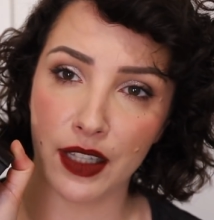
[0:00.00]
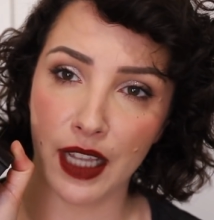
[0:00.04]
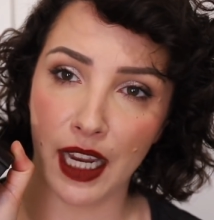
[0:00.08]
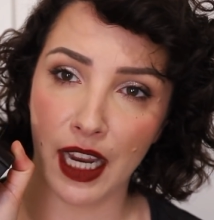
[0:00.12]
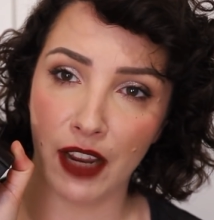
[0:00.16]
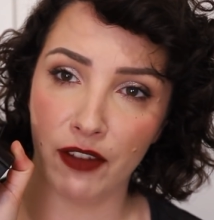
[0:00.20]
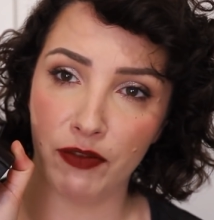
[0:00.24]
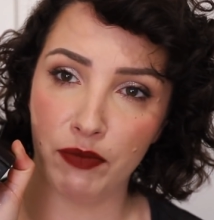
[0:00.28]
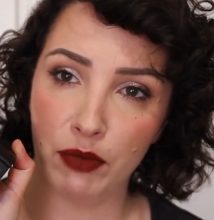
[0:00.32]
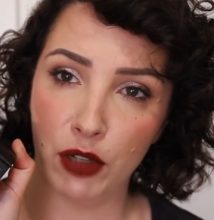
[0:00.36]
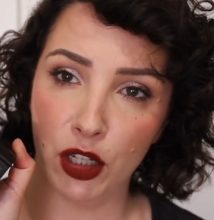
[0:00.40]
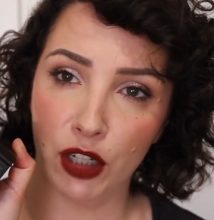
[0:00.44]
They
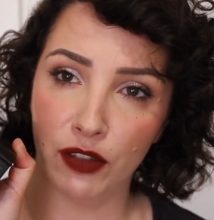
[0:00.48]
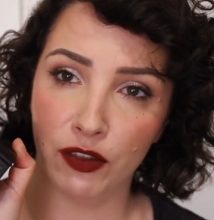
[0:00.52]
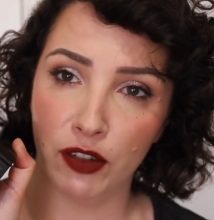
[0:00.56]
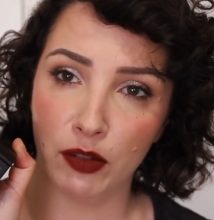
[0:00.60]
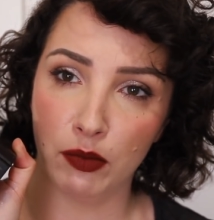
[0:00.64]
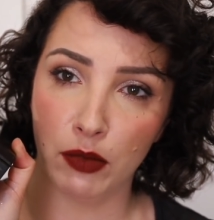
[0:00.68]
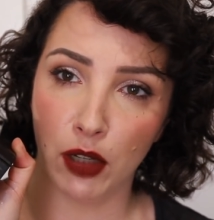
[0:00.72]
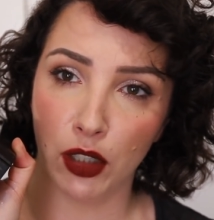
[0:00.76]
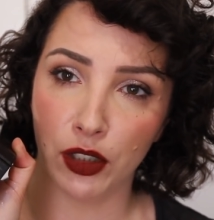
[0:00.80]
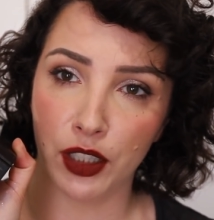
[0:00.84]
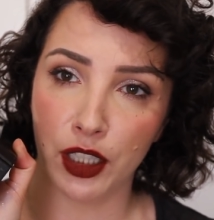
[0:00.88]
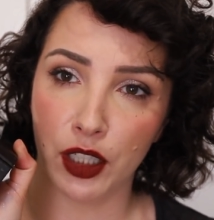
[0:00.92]
have beautiful
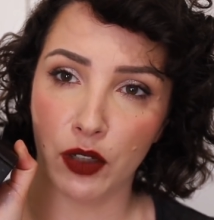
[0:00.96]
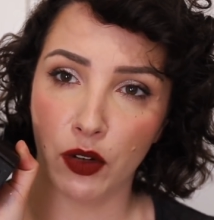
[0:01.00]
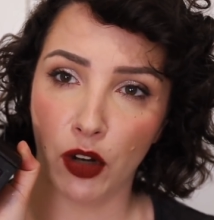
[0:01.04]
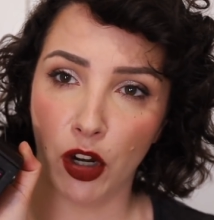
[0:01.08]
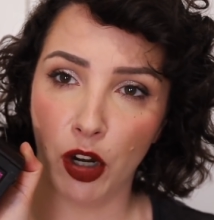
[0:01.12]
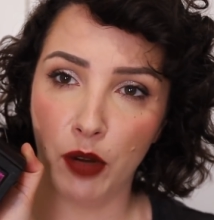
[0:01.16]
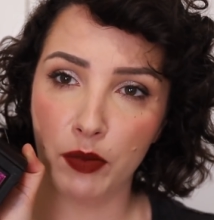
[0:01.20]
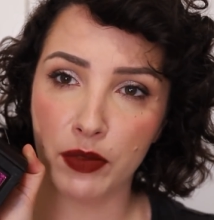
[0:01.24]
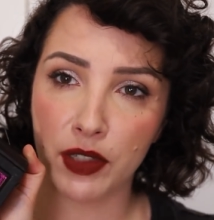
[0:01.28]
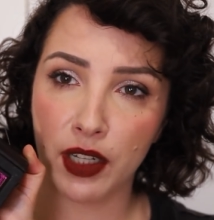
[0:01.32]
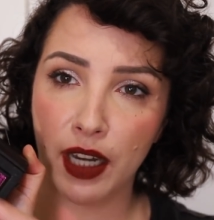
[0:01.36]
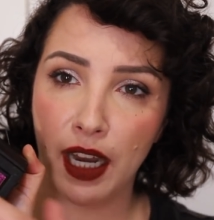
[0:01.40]

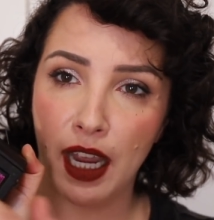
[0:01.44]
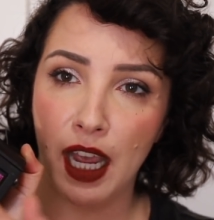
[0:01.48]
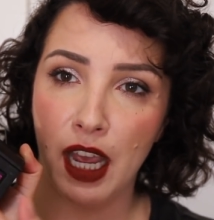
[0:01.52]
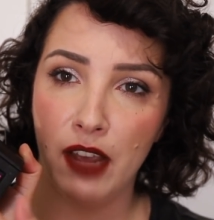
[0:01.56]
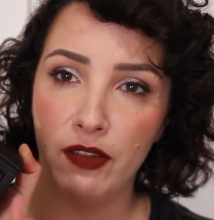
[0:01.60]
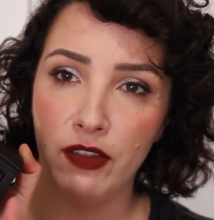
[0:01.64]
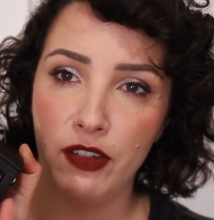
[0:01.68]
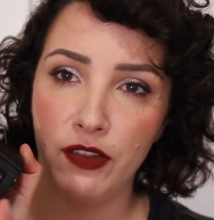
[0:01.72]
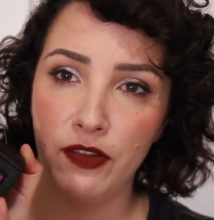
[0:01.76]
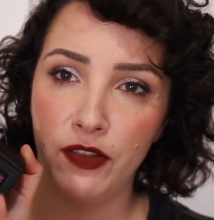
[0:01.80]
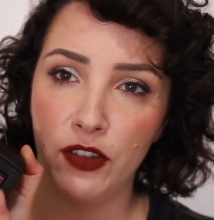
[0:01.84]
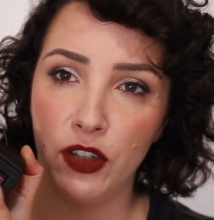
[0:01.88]
multi-chromes and I
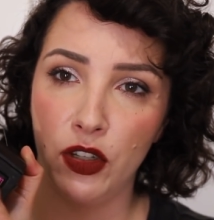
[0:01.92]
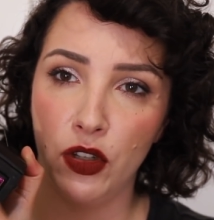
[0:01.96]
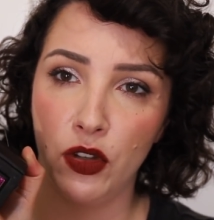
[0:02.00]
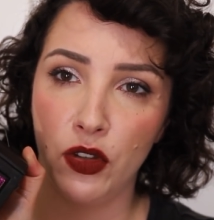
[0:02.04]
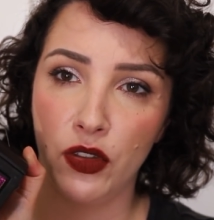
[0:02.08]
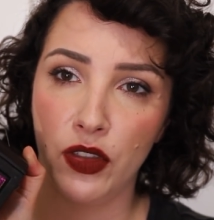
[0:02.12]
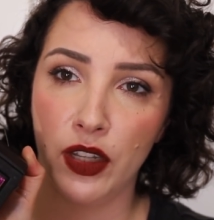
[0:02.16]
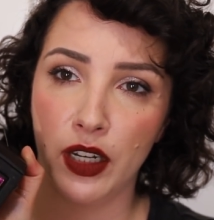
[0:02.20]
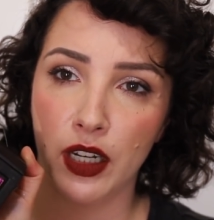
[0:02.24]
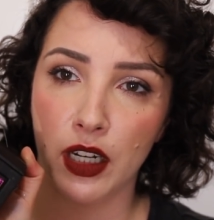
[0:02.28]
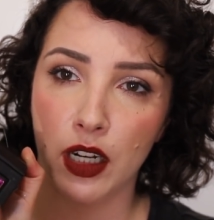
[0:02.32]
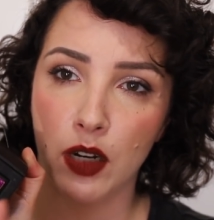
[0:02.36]
have a few
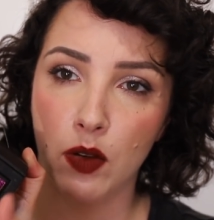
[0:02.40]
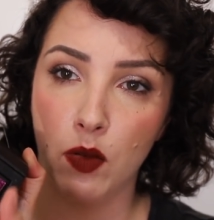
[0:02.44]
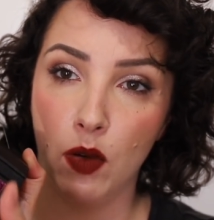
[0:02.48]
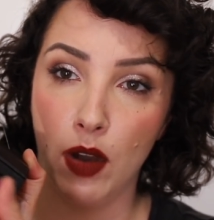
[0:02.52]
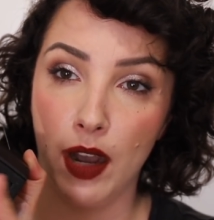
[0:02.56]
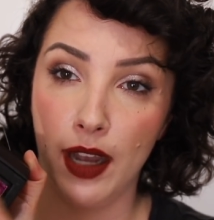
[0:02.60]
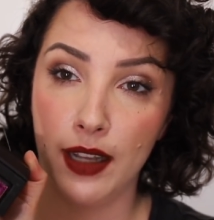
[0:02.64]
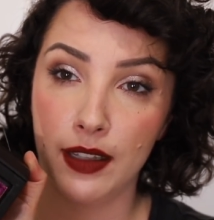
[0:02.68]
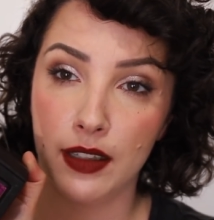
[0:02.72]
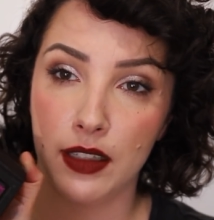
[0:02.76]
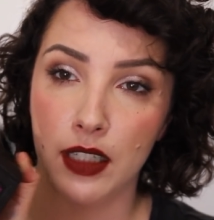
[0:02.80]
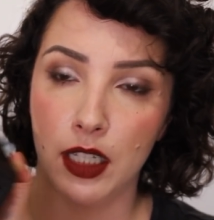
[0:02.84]
that are
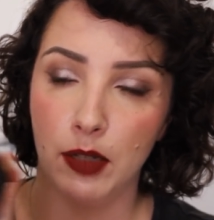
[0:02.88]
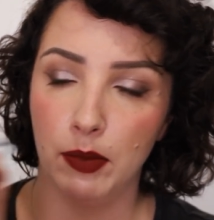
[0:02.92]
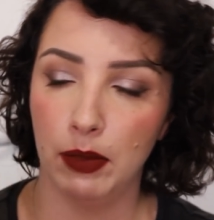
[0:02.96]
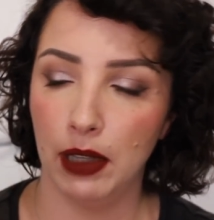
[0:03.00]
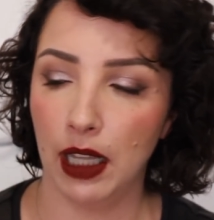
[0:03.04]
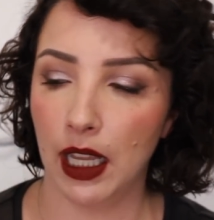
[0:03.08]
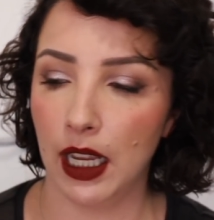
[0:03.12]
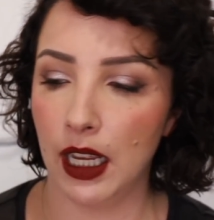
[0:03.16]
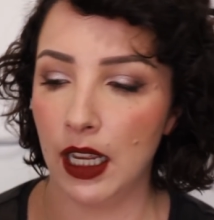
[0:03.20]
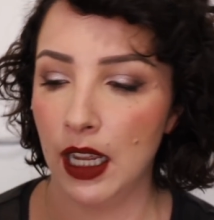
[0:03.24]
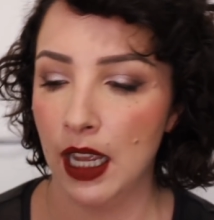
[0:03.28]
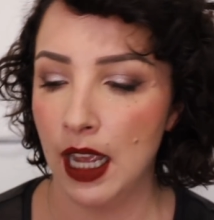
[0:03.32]
quite
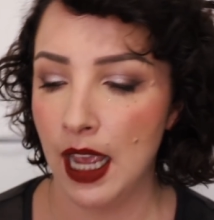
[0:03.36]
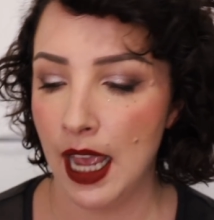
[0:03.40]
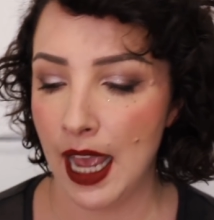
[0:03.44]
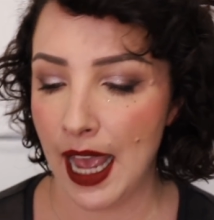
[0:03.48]
similar